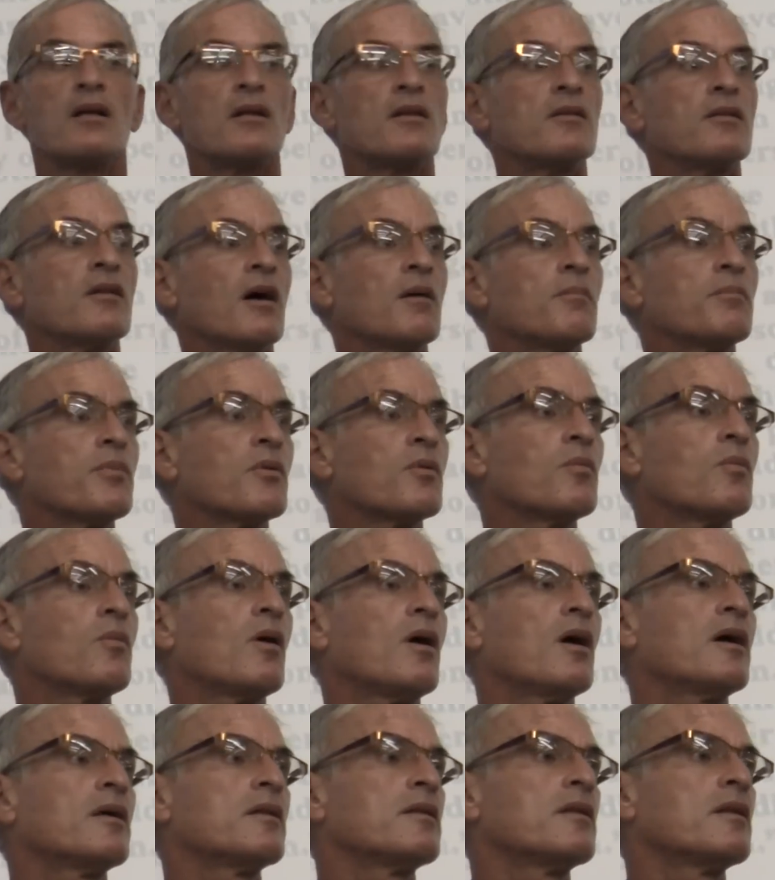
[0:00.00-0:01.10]
Number
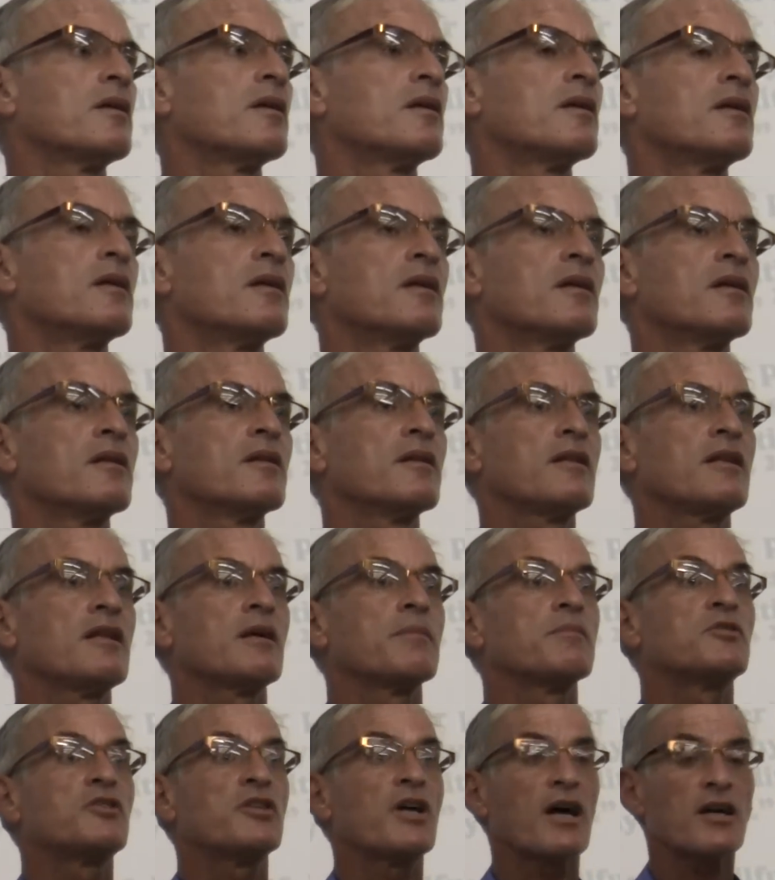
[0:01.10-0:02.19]
one, the
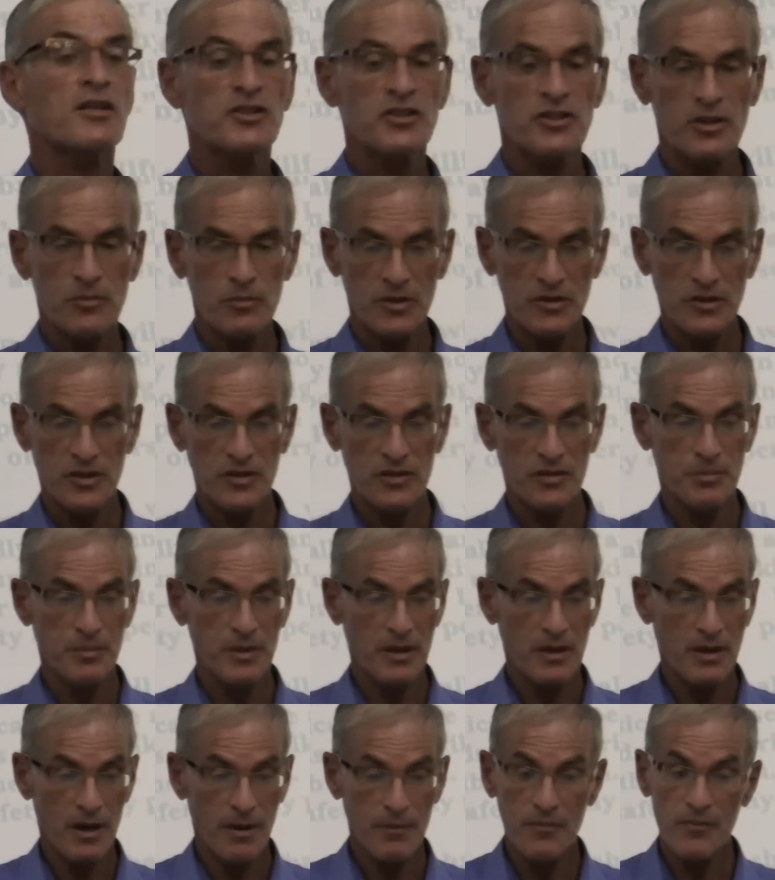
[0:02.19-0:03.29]
objection which has
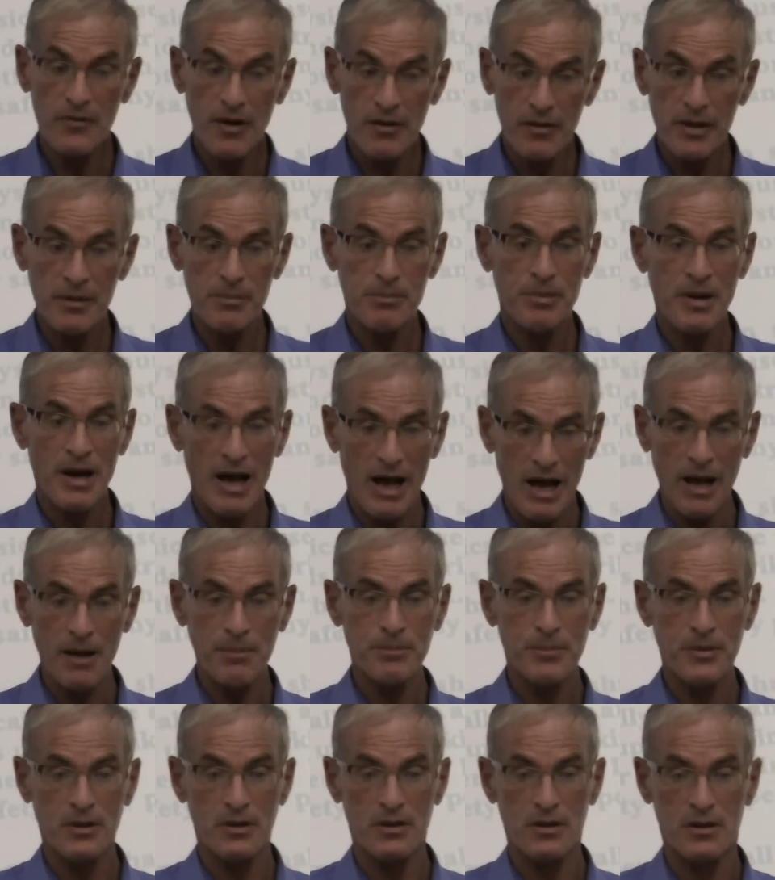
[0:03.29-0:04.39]
become very
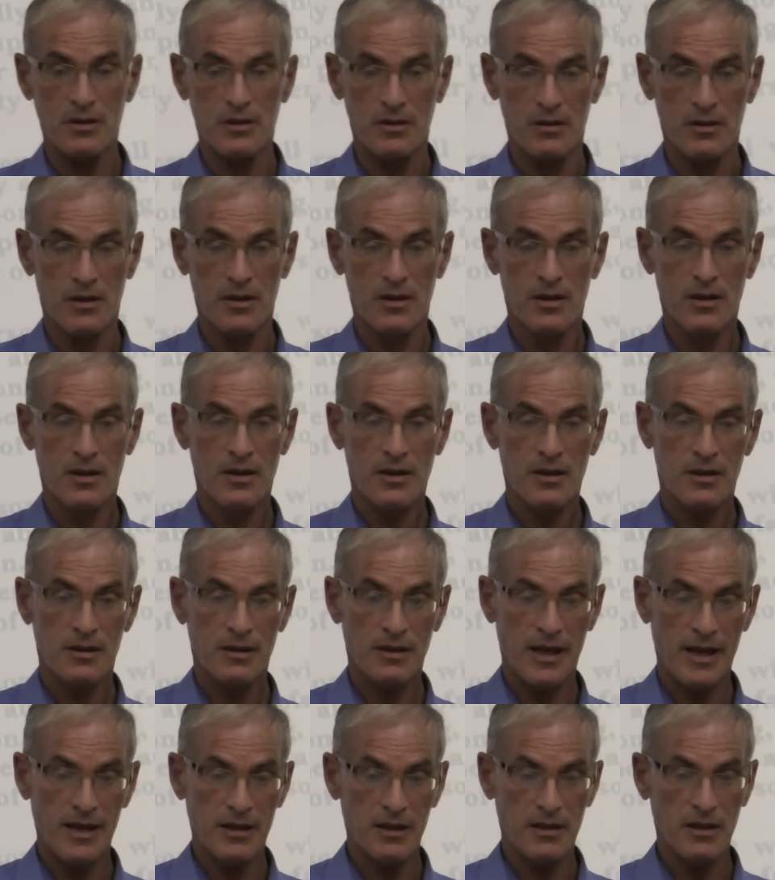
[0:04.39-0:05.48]
popular
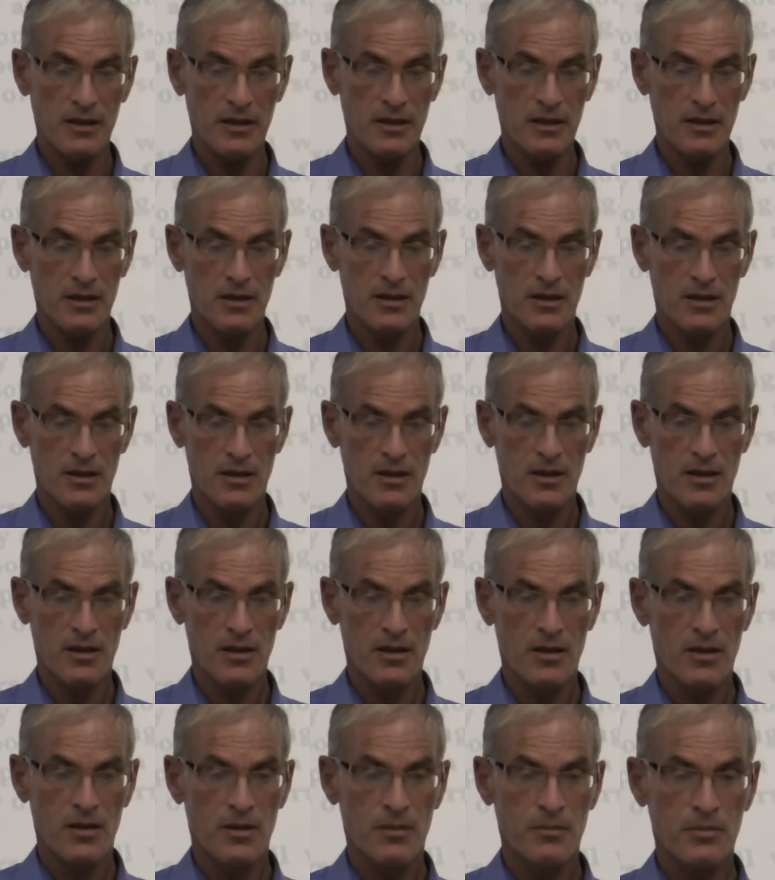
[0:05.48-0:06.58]
lately,
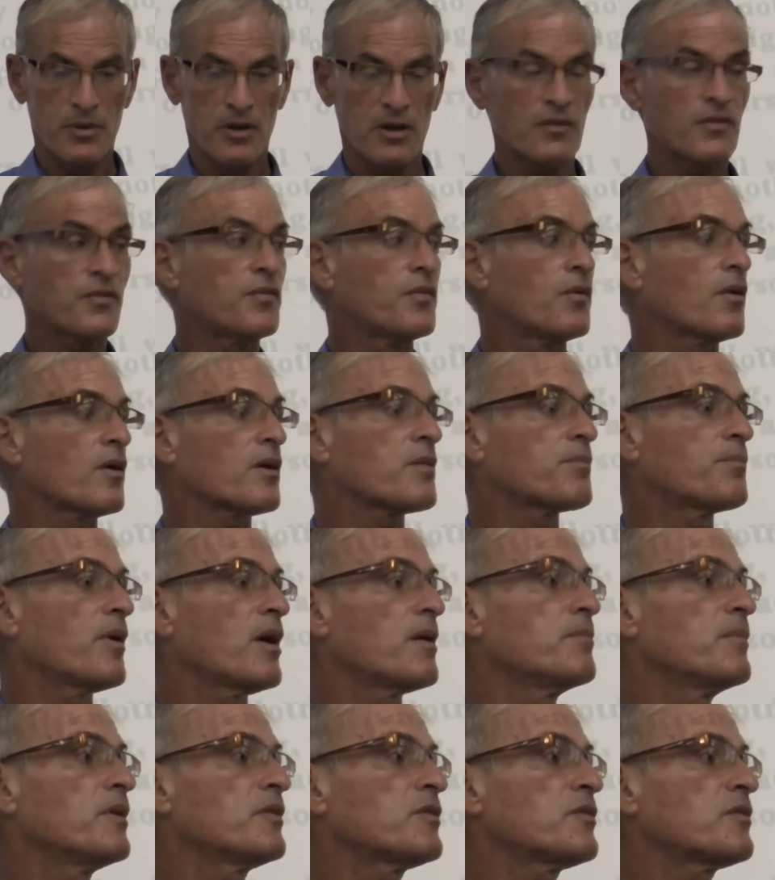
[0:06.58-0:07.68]
put forth
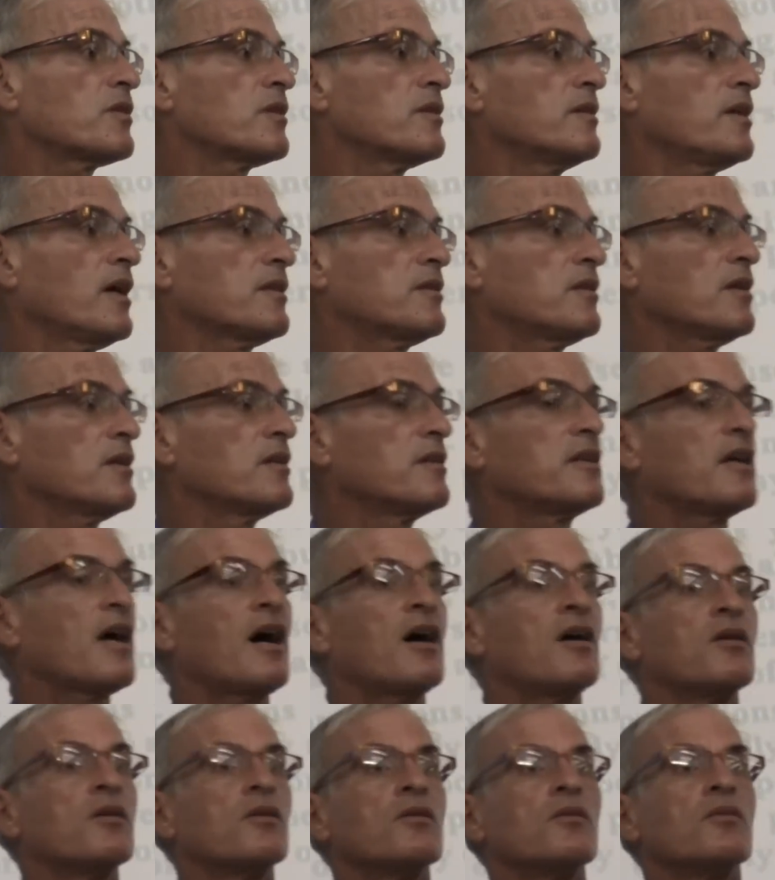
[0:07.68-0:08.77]
by Mr.
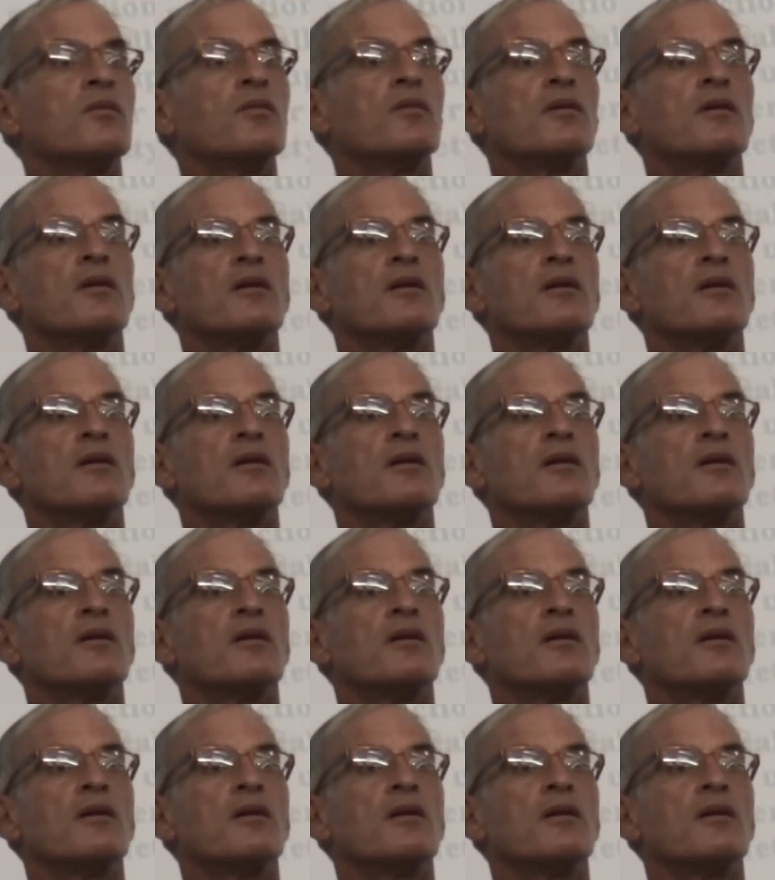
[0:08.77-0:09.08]
Netanyahu,